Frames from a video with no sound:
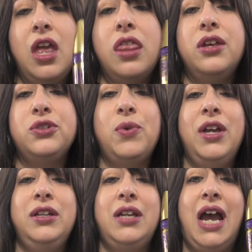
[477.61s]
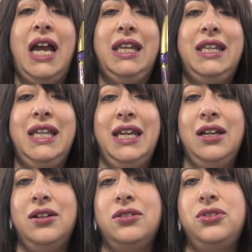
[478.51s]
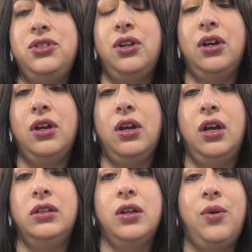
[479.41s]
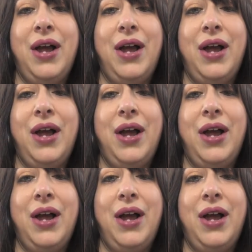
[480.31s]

This one, I think, took a little